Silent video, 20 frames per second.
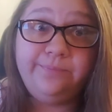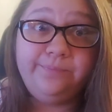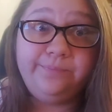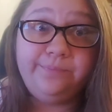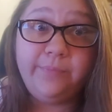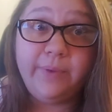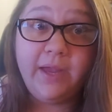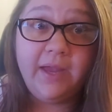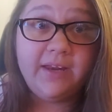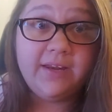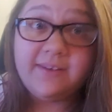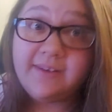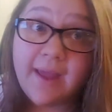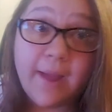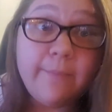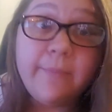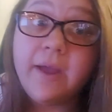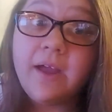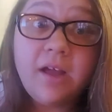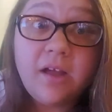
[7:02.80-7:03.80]

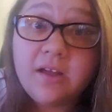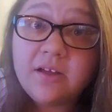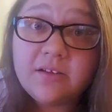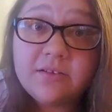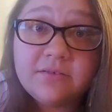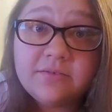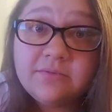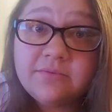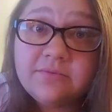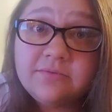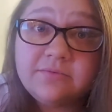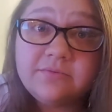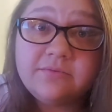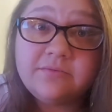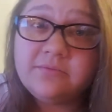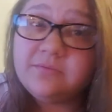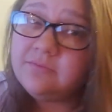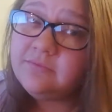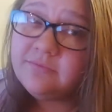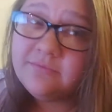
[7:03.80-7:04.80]
pandemic
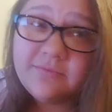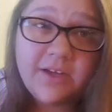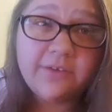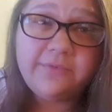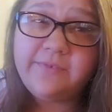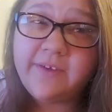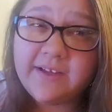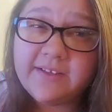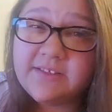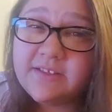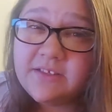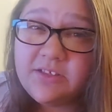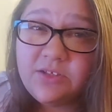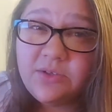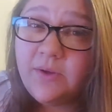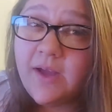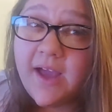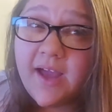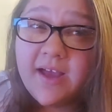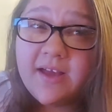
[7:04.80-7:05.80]
affected
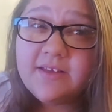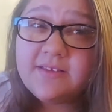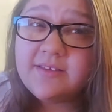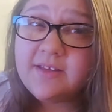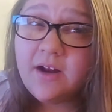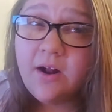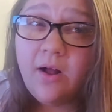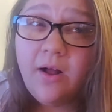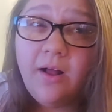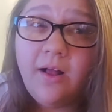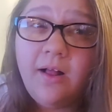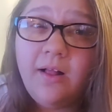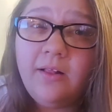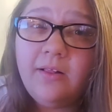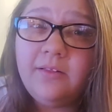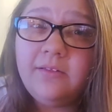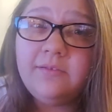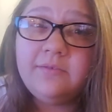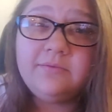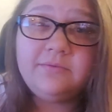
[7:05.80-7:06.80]
you guys at
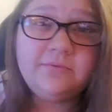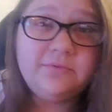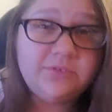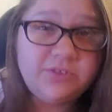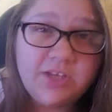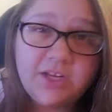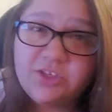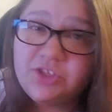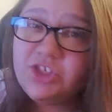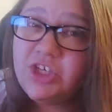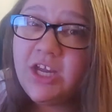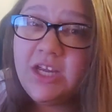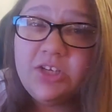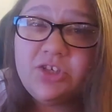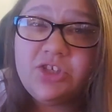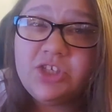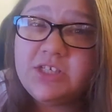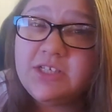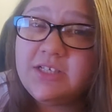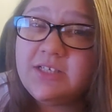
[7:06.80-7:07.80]
all?
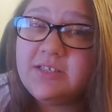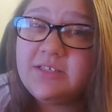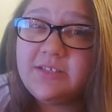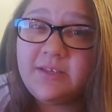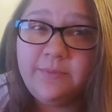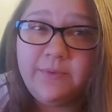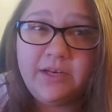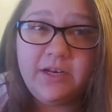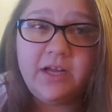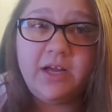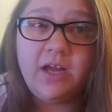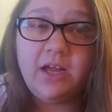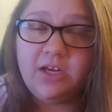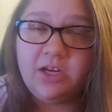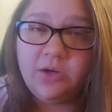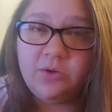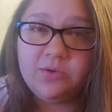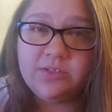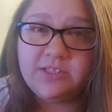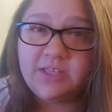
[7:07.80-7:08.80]
Changes? I mean, I
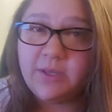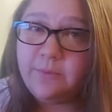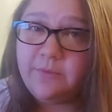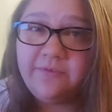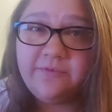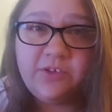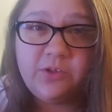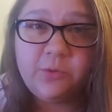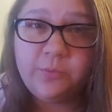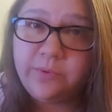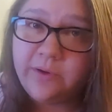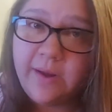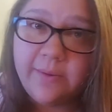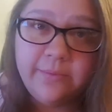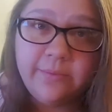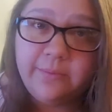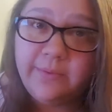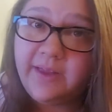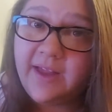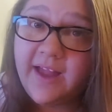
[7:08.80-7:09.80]
know some of you
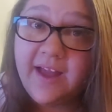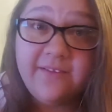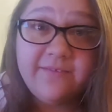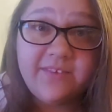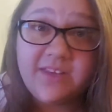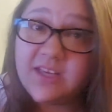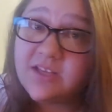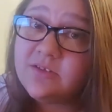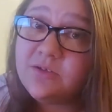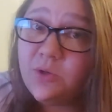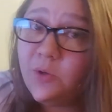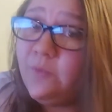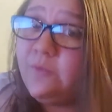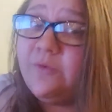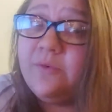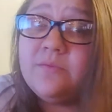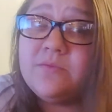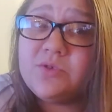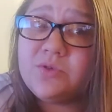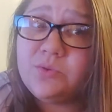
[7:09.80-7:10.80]
probably have kids home
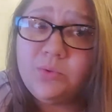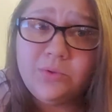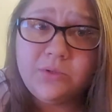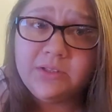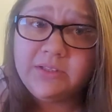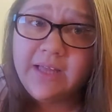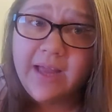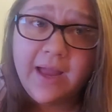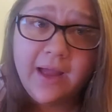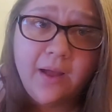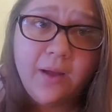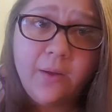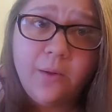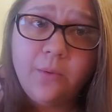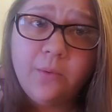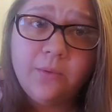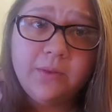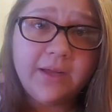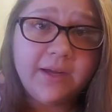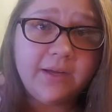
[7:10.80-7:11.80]
from school
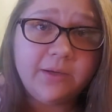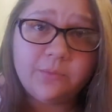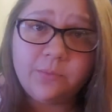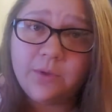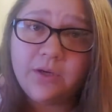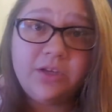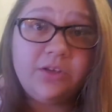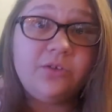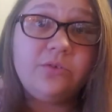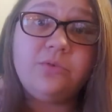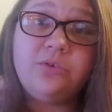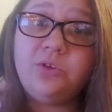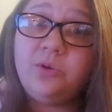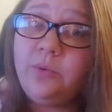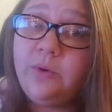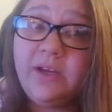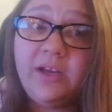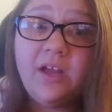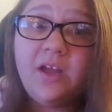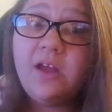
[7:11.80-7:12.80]
now. Like, what are you
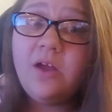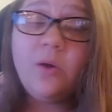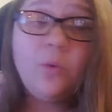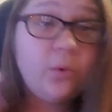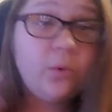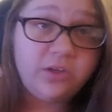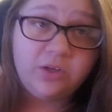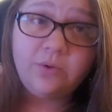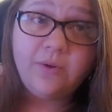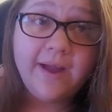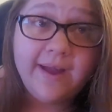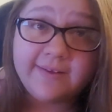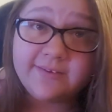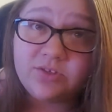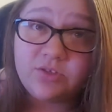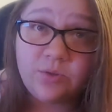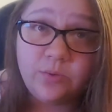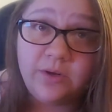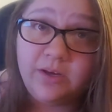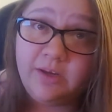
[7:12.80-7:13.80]
doing? What are you guys
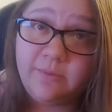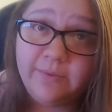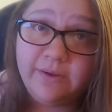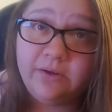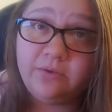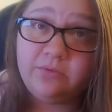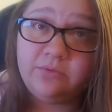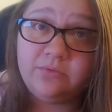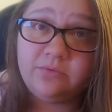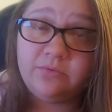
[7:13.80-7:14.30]
doing about